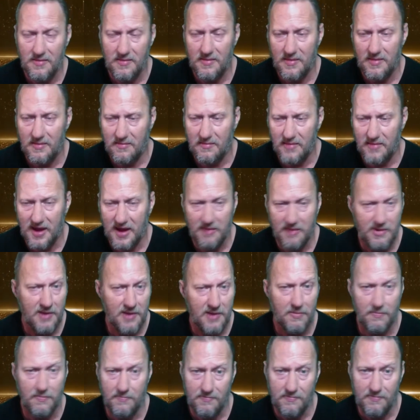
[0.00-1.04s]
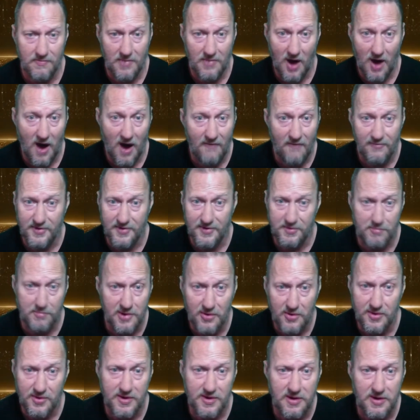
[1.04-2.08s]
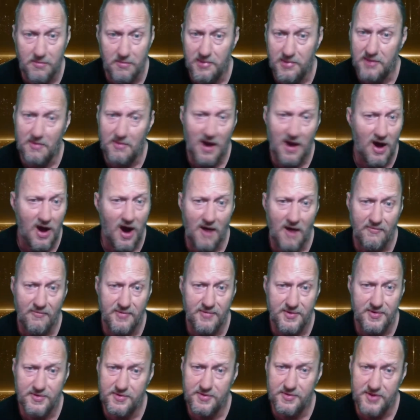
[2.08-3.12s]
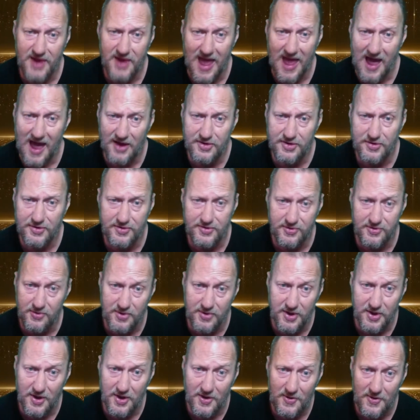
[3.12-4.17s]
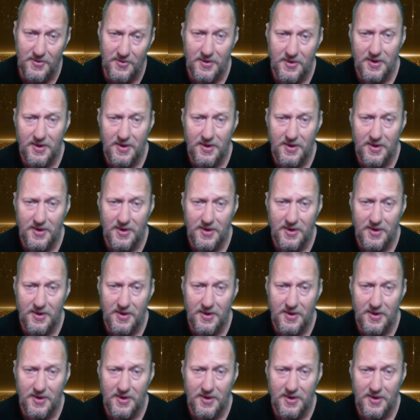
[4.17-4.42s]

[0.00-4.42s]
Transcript: maybe an office building to be my office / studio,